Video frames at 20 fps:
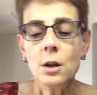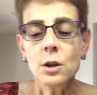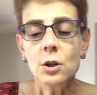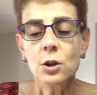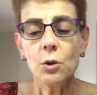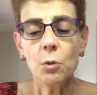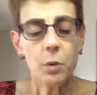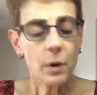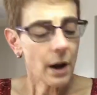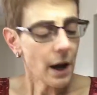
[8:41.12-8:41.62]

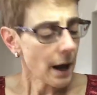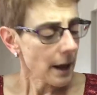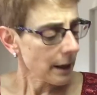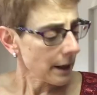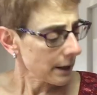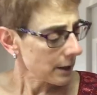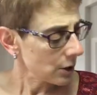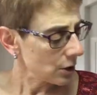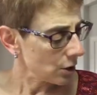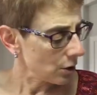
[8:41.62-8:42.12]
So what I
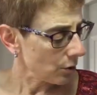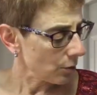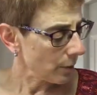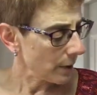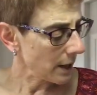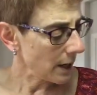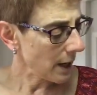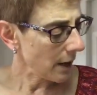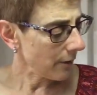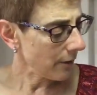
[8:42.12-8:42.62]
like to do,
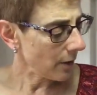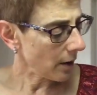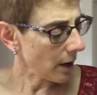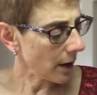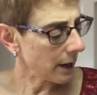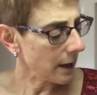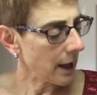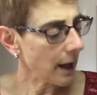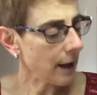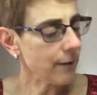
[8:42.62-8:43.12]

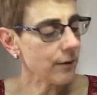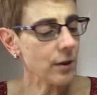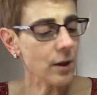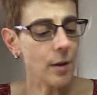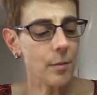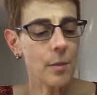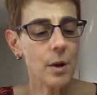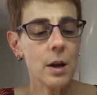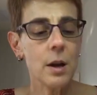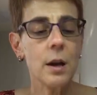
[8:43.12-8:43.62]
I gave
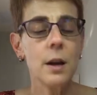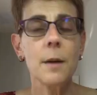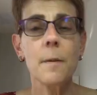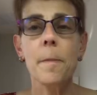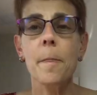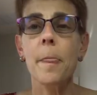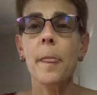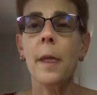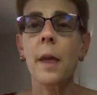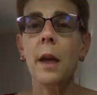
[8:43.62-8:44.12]
them,
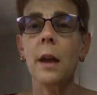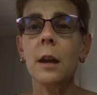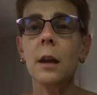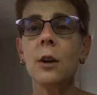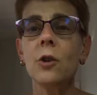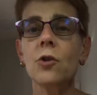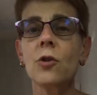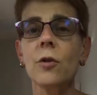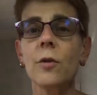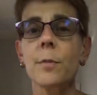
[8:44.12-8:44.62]

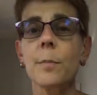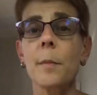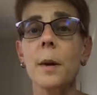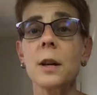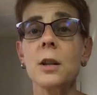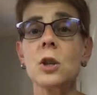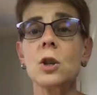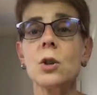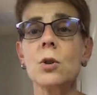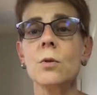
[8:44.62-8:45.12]
each of
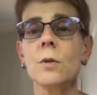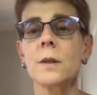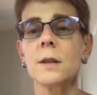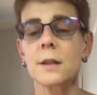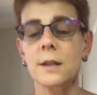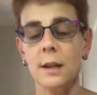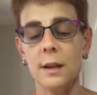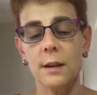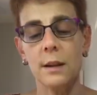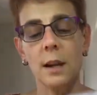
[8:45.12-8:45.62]
my
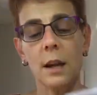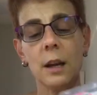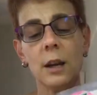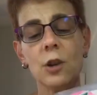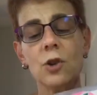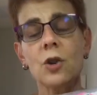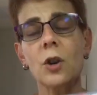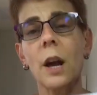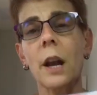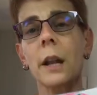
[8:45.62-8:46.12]
students, they
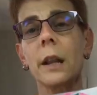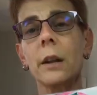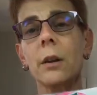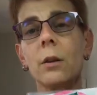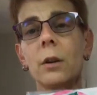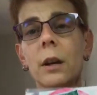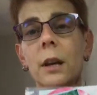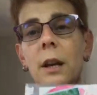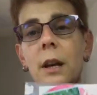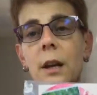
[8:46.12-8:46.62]
each got a
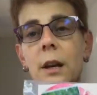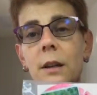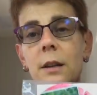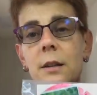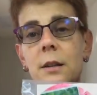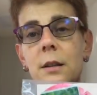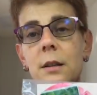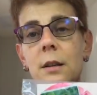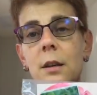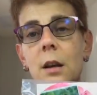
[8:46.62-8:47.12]
little
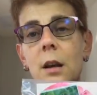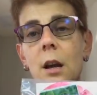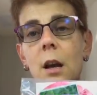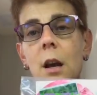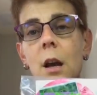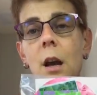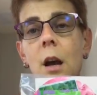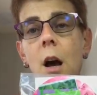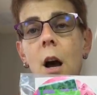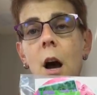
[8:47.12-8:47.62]
kit
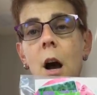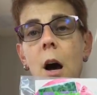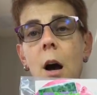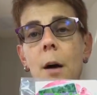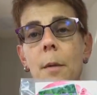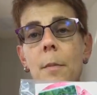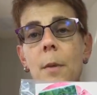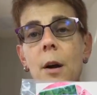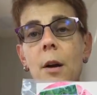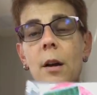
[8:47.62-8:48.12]

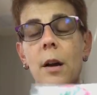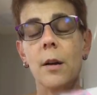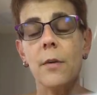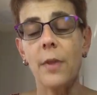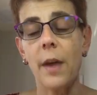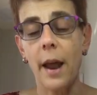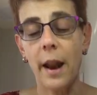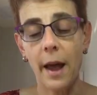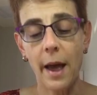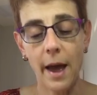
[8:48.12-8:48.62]

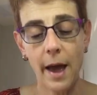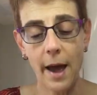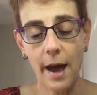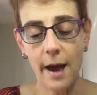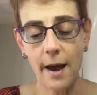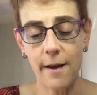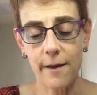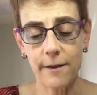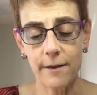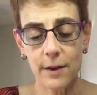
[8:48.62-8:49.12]
that
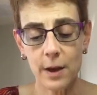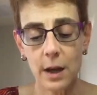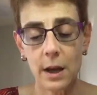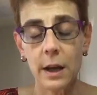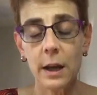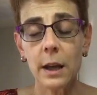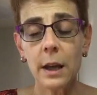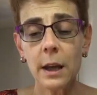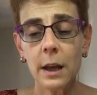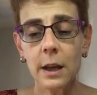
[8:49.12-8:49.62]
have
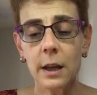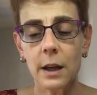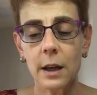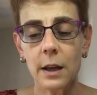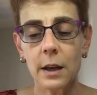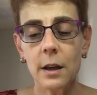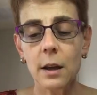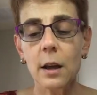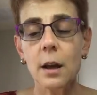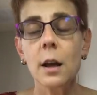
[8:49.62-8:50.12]
in
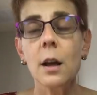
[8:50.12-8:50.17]
it